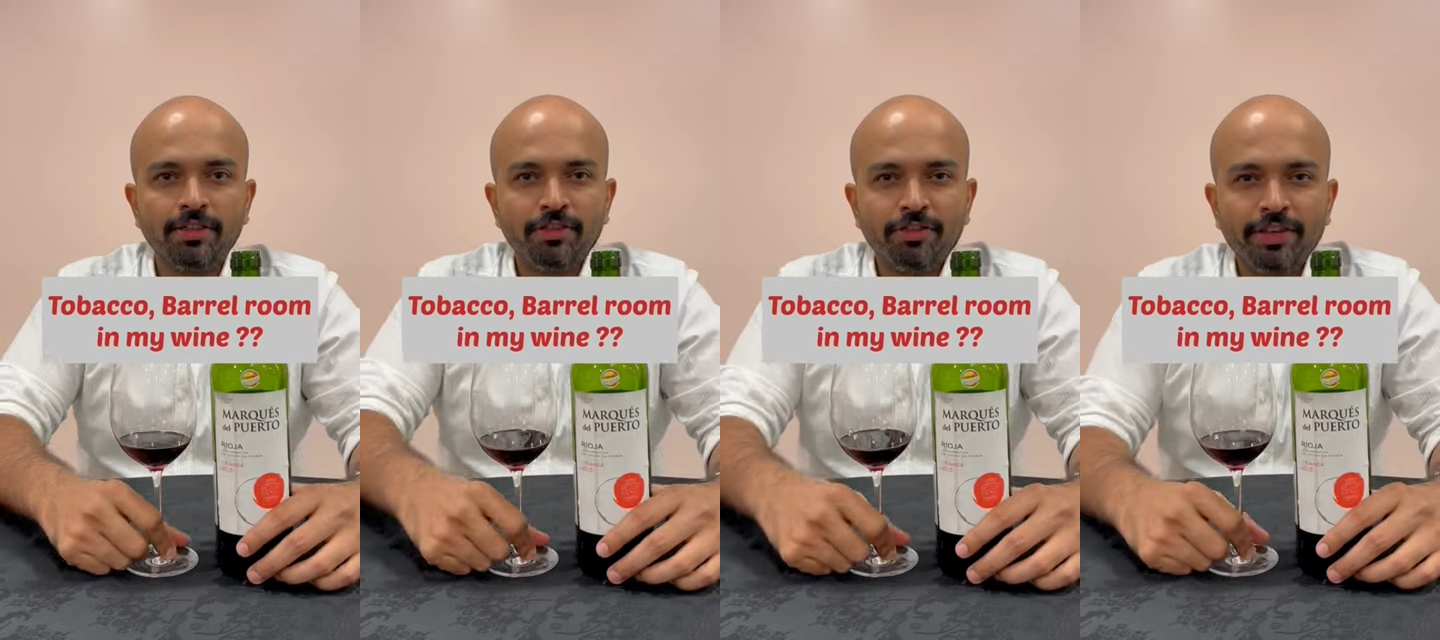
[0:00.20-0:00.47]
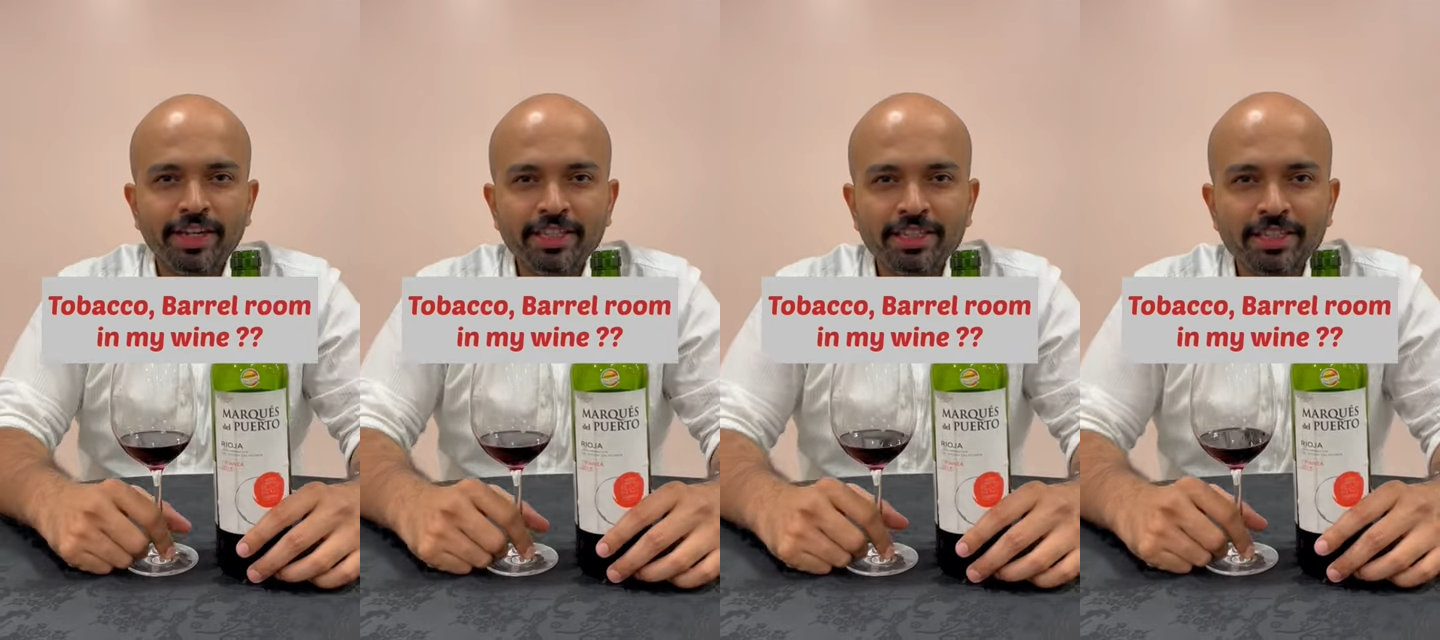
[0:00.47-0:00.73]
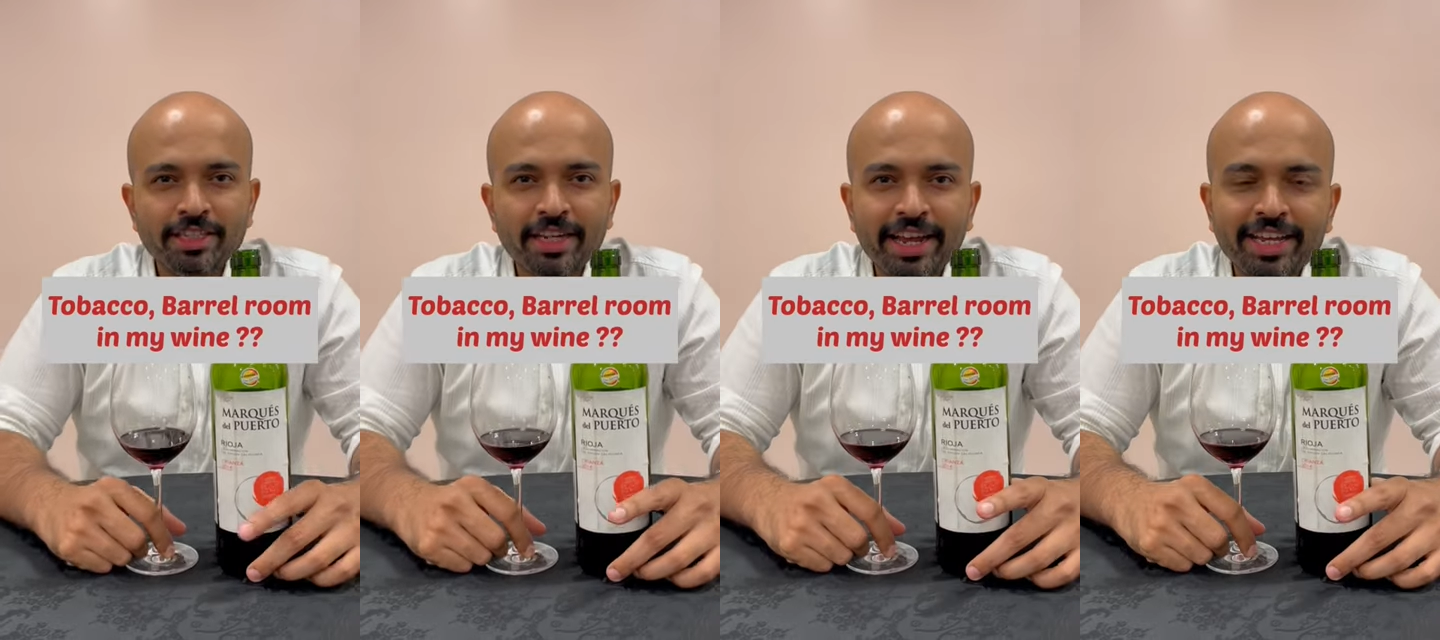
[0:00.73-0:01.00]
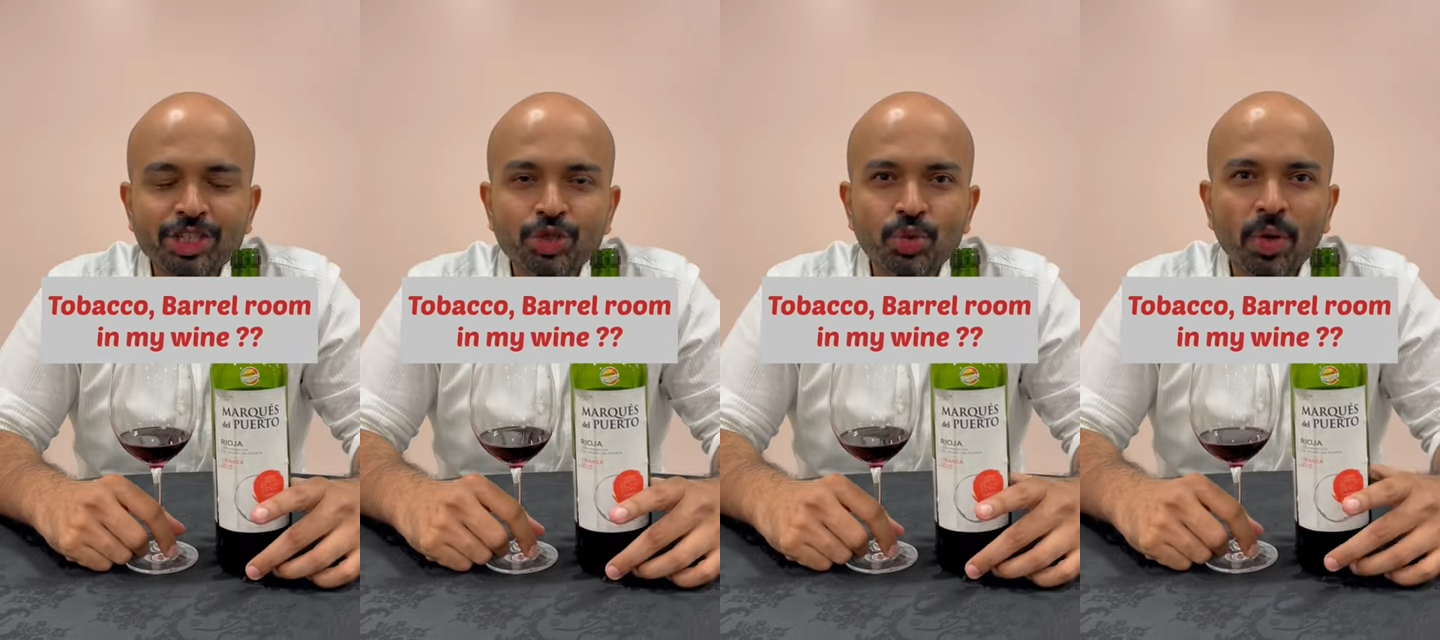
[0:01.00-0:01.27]
Friends, the
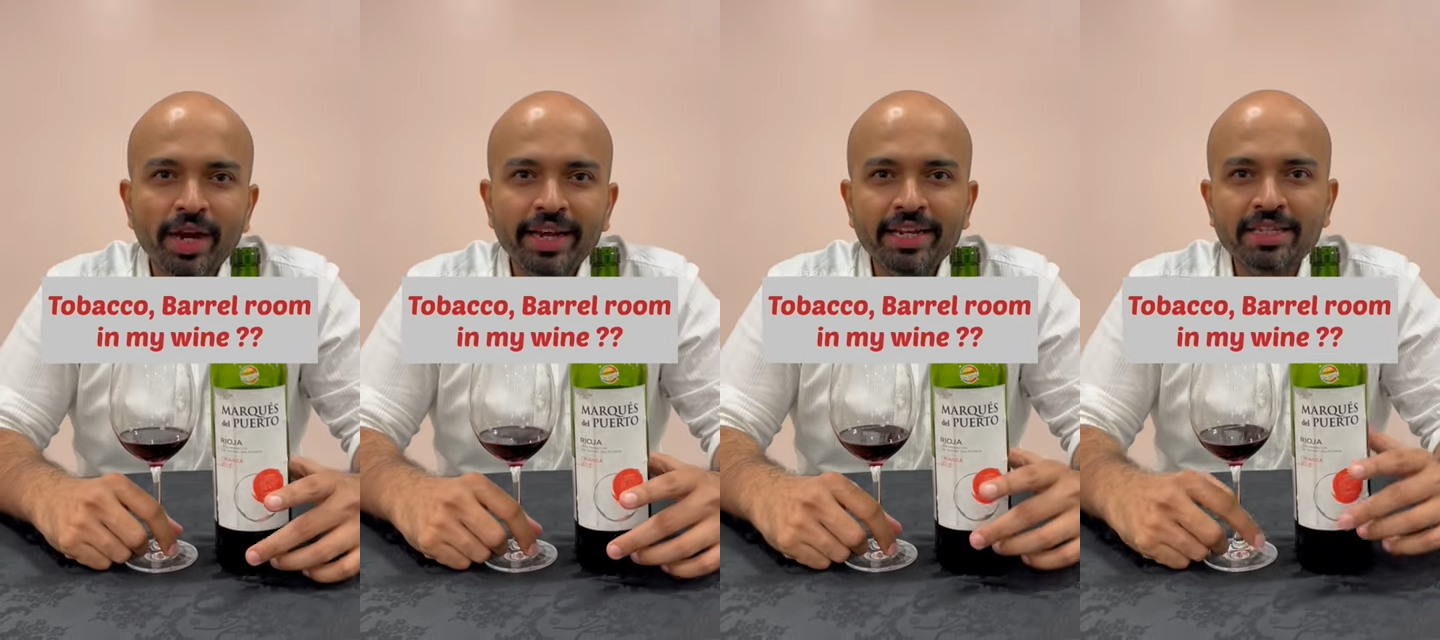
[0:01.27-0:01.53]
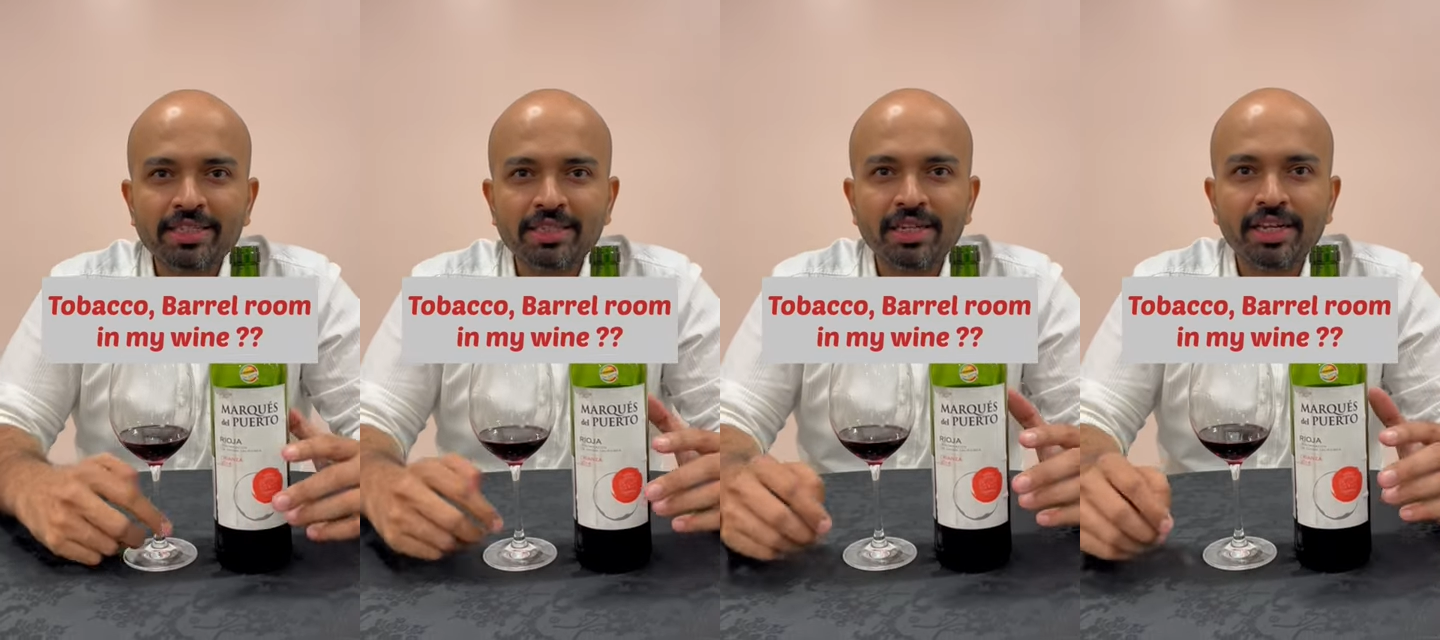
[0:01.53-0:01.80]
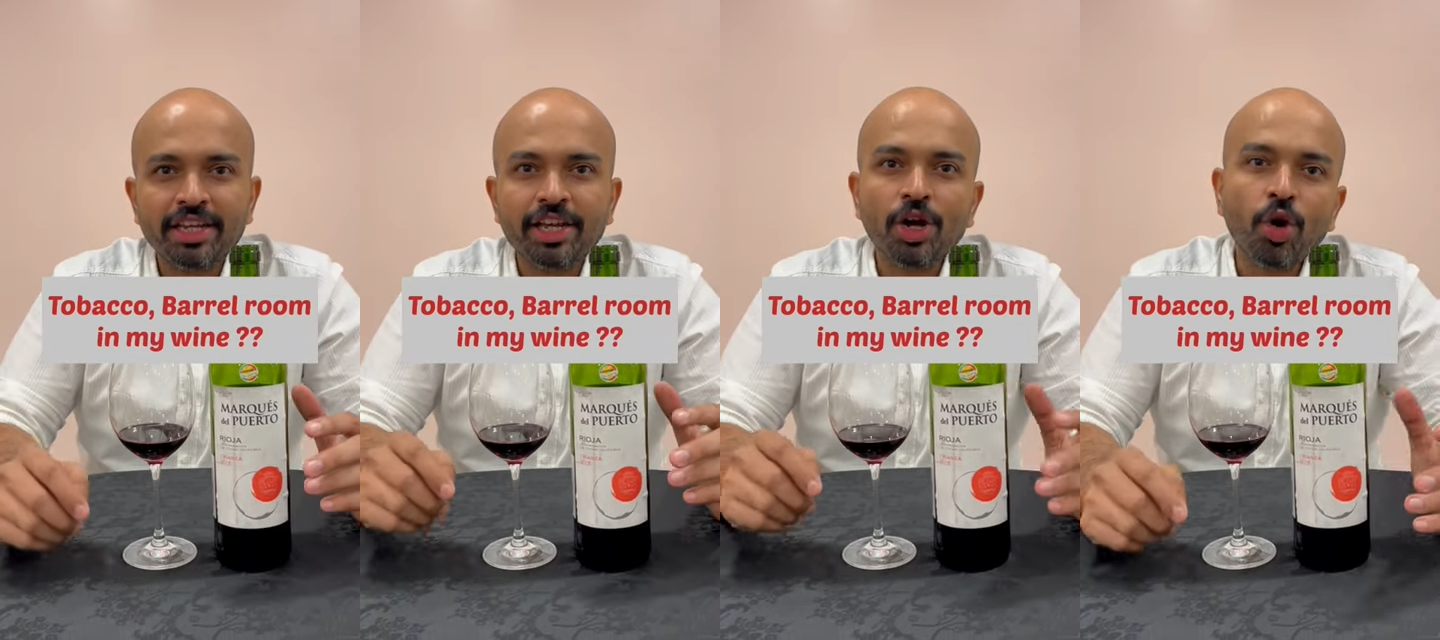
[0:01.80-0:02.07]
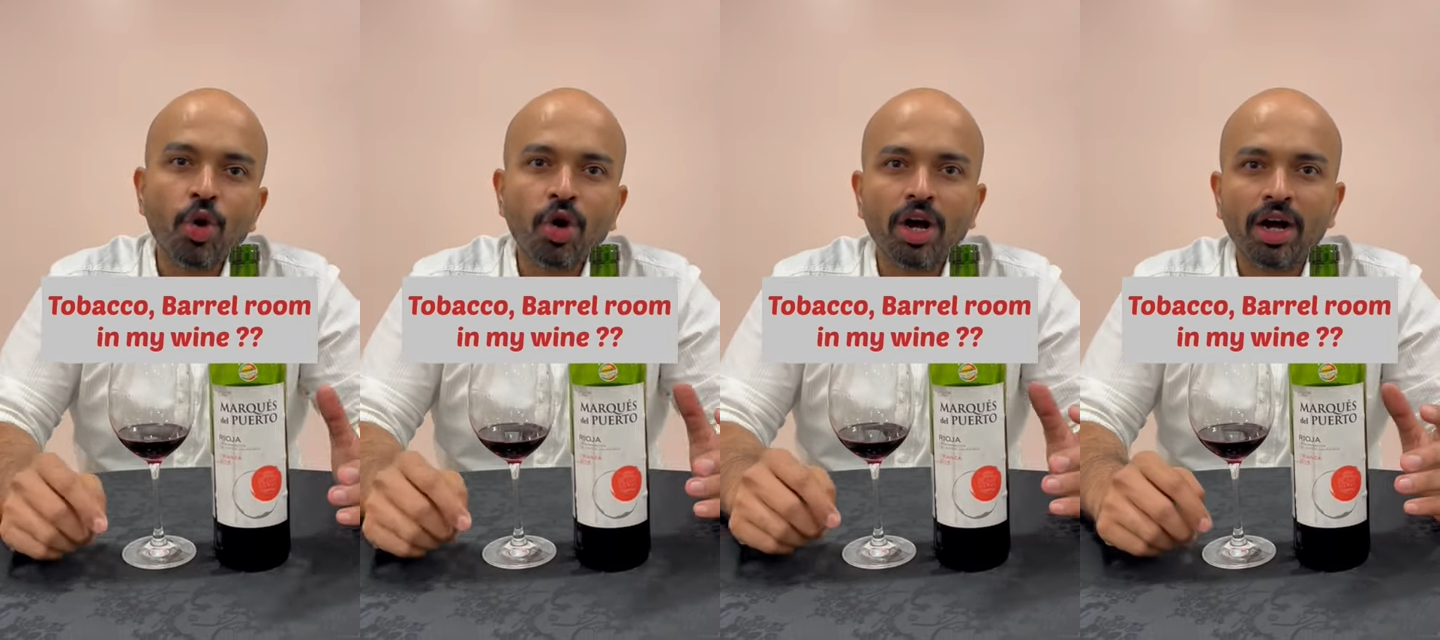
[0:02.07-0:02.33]
next wine is a
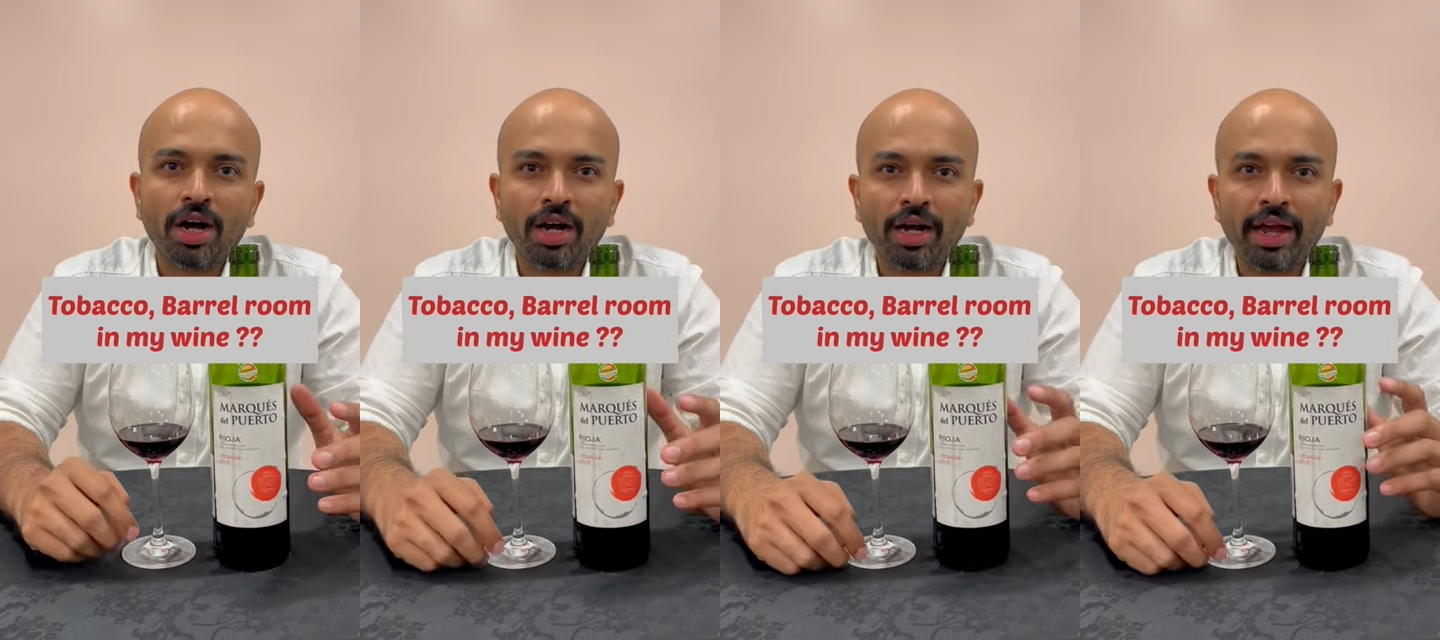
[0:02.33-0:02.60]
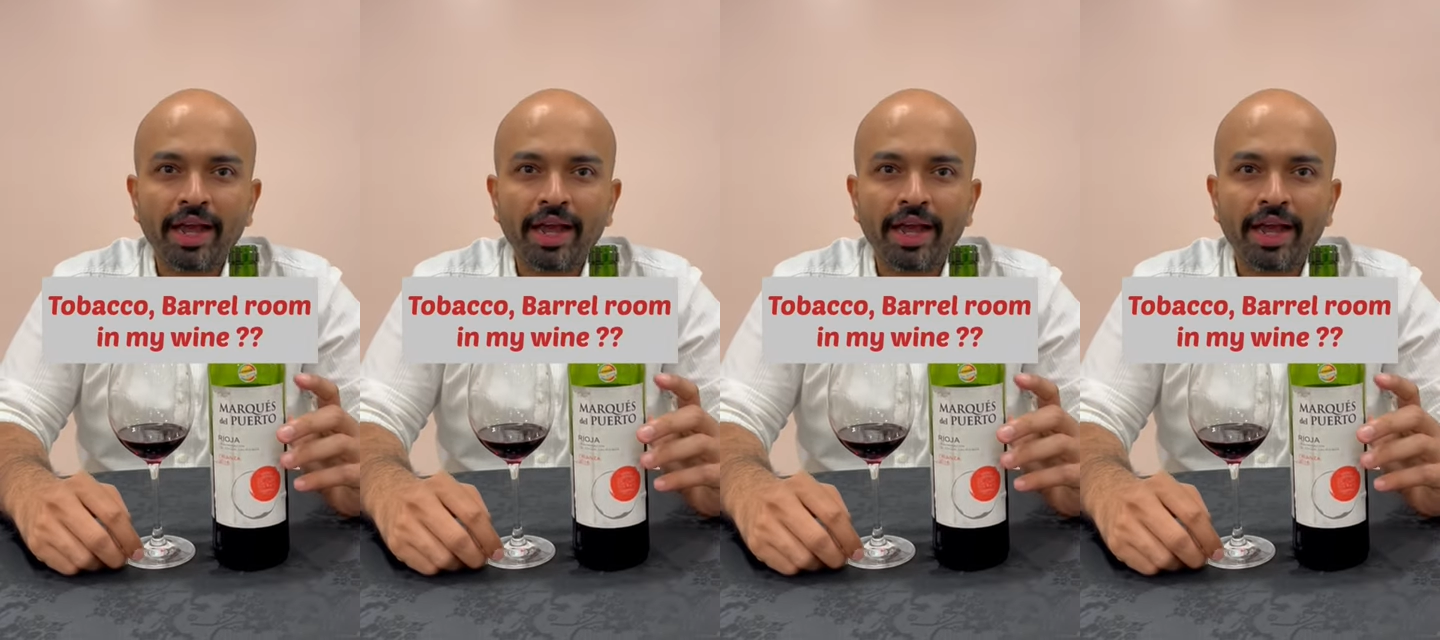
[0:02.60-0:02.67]
Rioja,